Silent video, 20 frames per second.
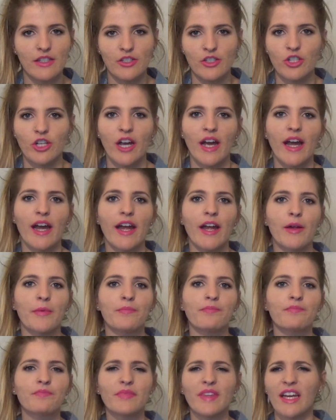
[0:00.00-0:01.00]
to try,
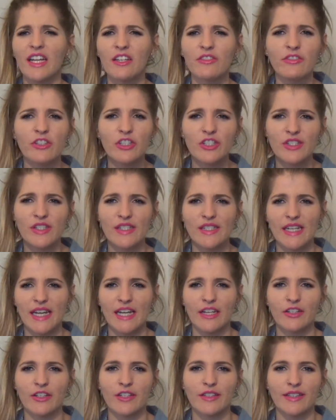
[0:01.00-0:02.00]
kind of your
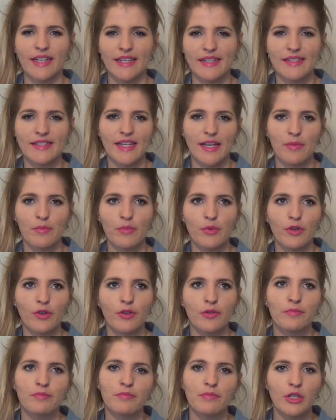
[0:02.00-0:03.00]
standard like
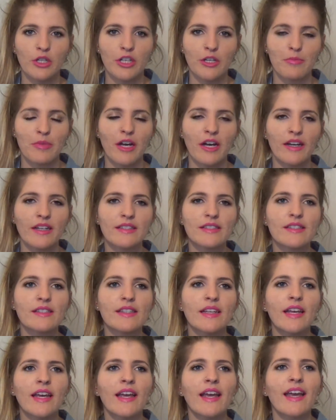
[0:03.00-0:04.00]
sample beauty box,
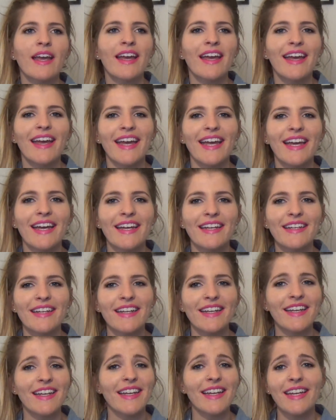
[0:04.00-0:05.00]
and
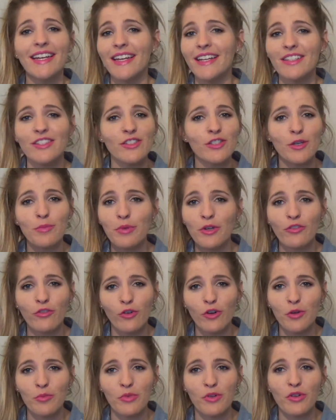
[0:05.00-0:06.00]
it's super
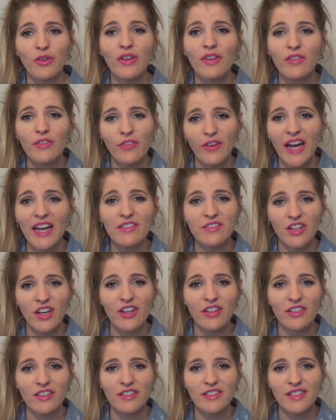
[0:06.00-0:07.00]
affordable.
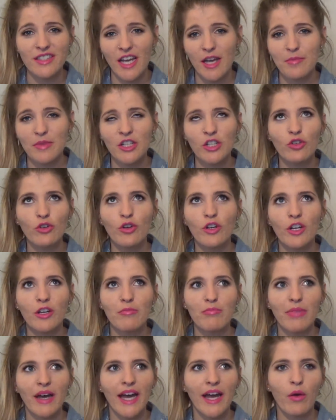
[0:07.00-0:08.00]
$5. I mean, you
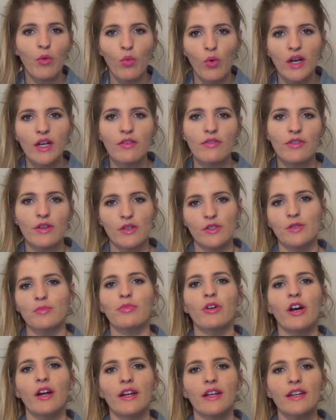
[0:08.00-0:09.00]
couldn't buy one of those
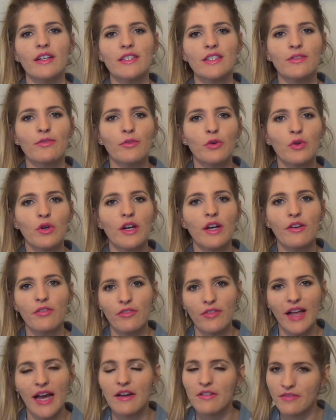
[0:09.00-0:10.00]
products for a
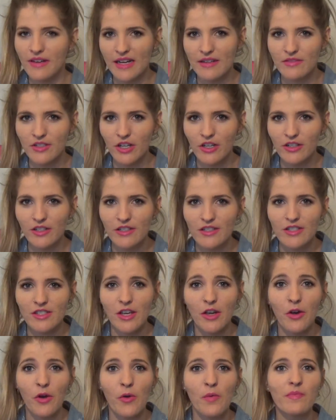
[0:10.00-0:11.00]
flat $5,
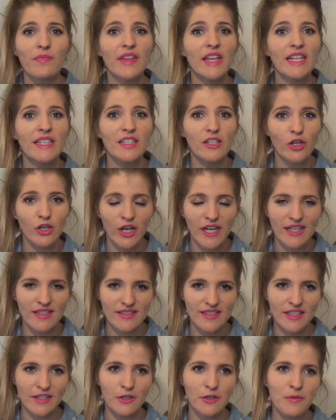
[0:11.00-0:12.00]
so it's a
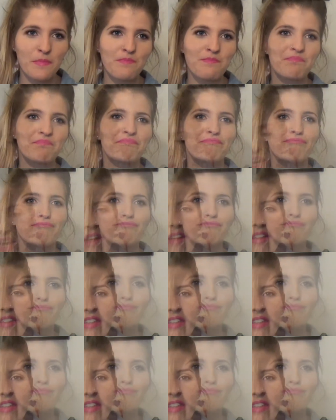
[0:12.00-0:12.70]
great deal. But